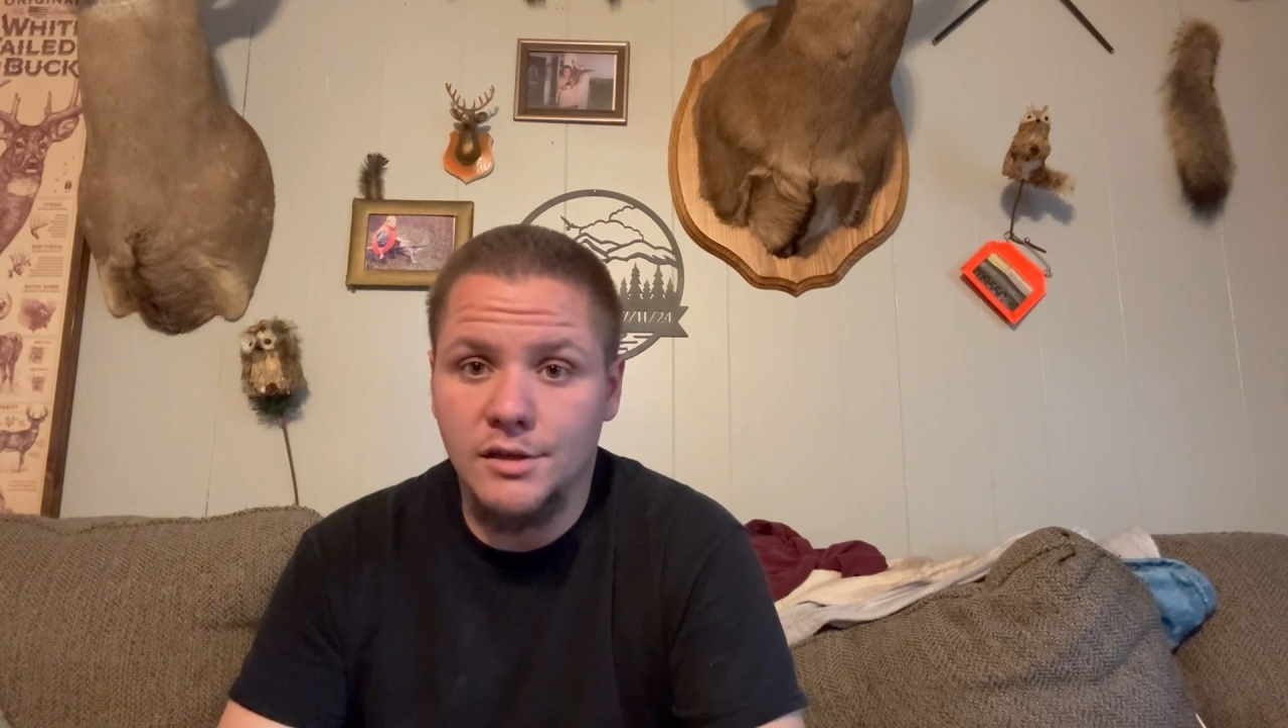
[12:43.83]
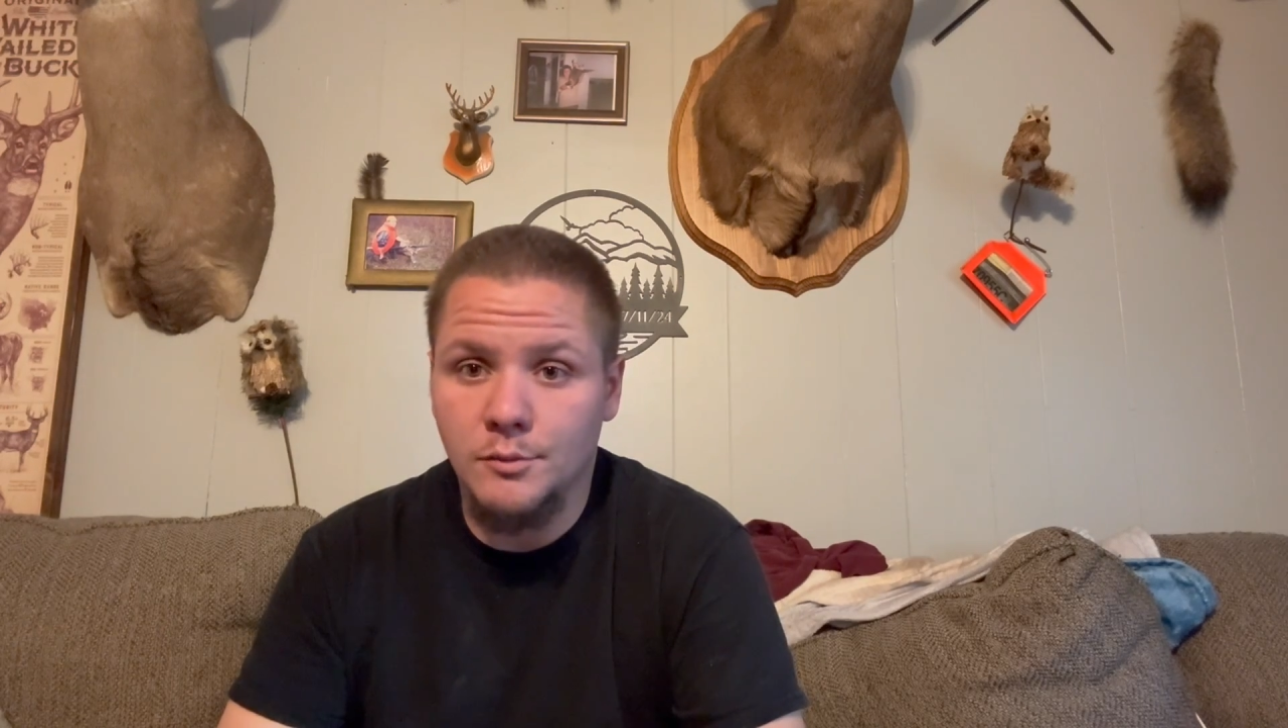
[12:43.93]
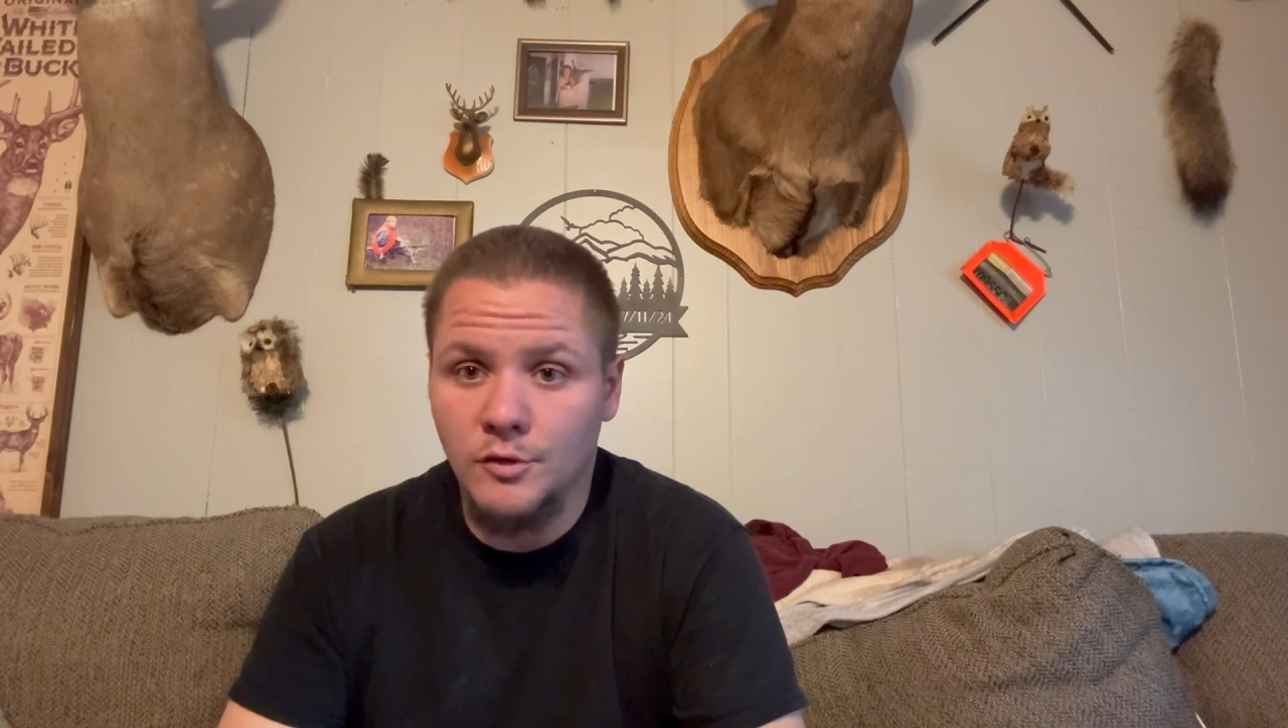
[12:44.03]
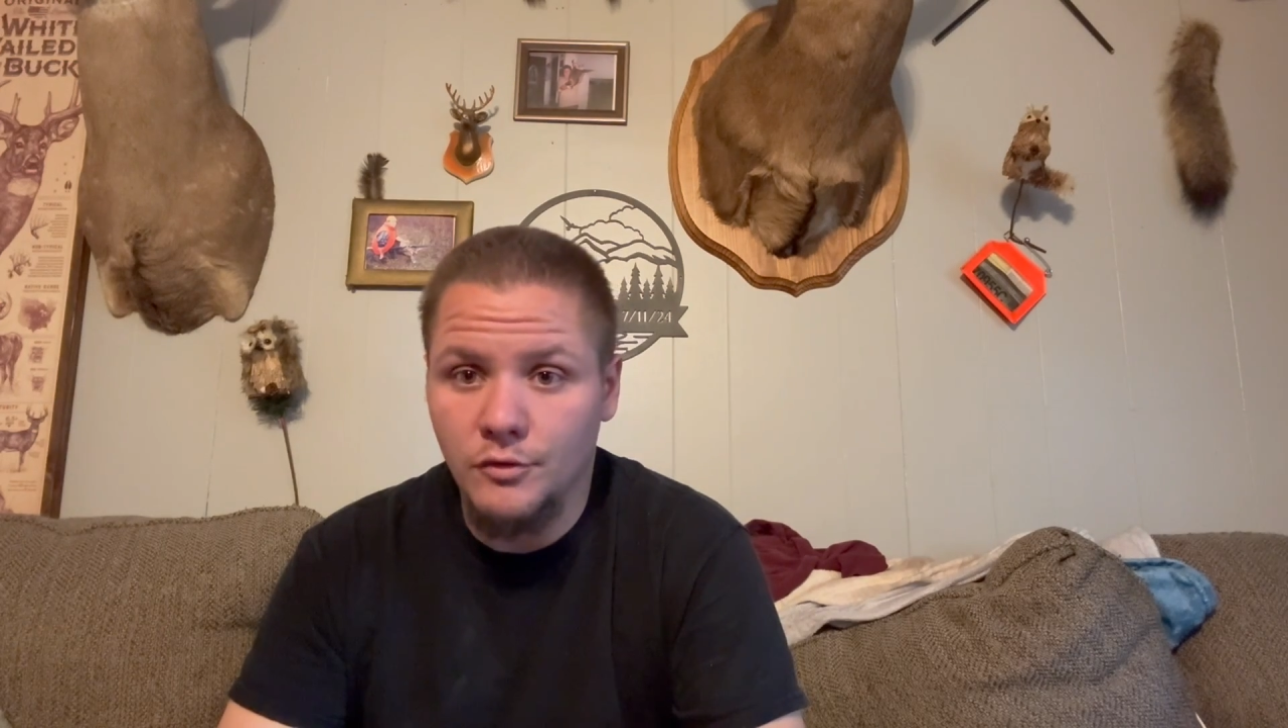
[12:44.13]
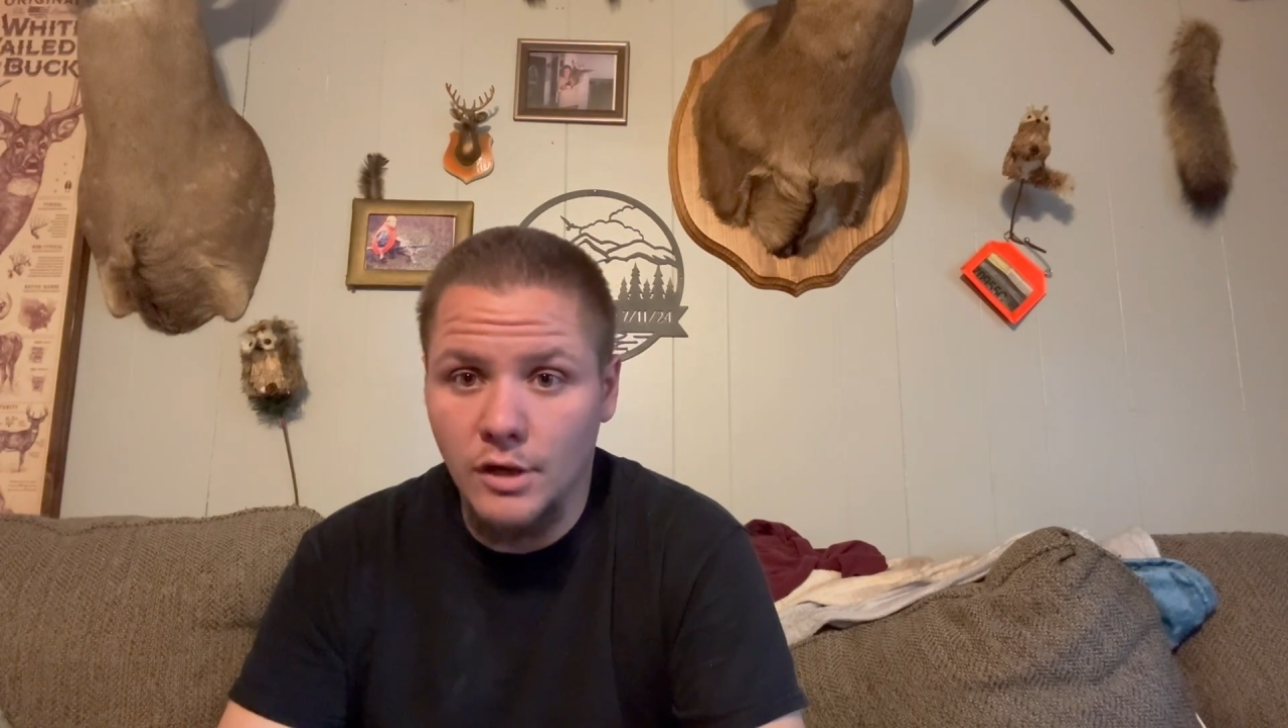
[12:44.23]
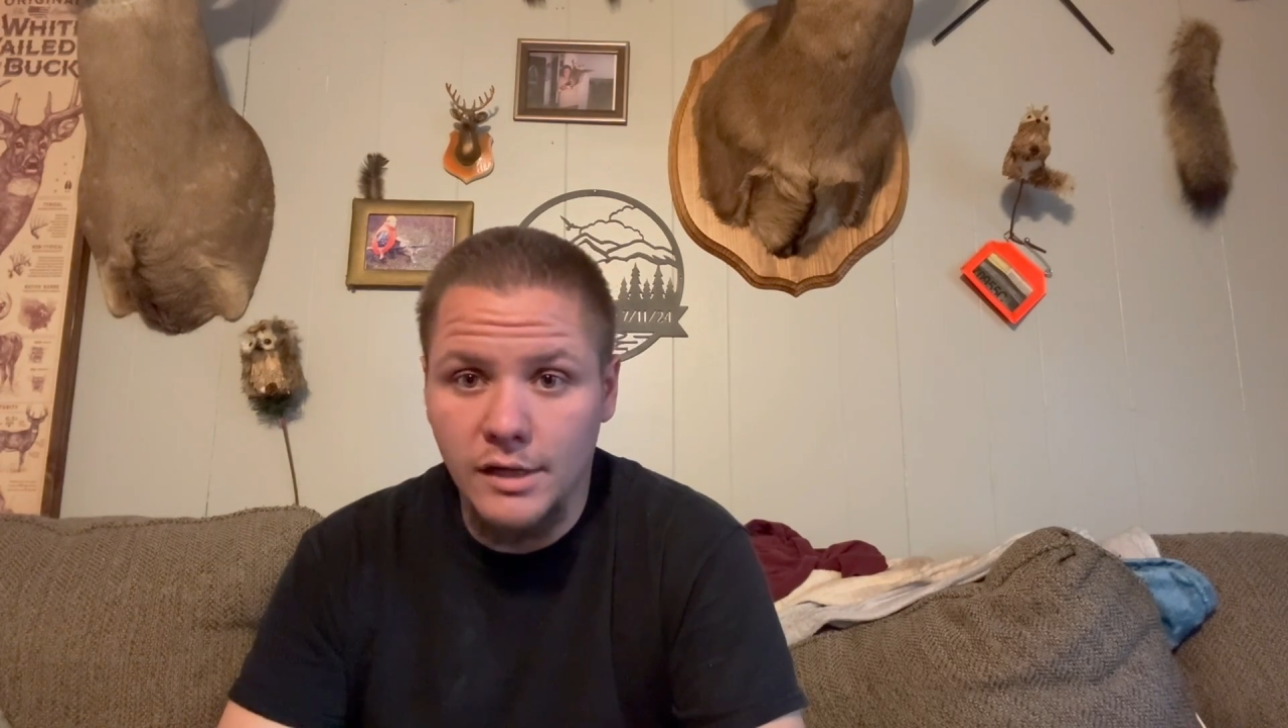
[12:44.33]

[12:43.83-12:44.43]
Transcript: them to fly